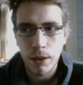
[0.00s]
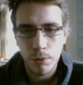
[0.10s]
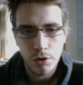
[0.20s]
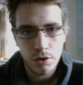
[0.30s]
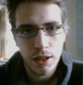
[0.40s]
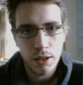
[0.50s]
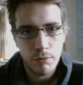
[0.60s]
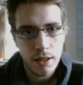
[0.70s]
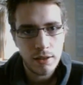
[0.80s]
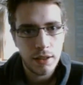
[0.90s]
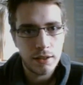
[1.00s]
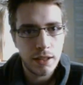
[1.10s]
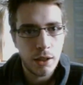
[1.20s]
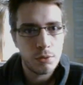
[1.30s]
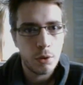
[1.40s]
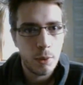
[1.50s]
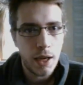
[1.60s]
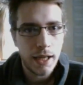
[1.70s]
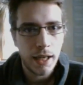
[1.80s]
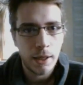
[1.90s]
It was just his wrestling skills that
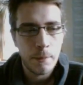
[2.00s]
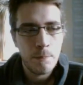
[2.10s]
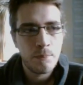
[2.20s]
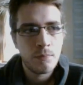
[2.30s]
were lacking.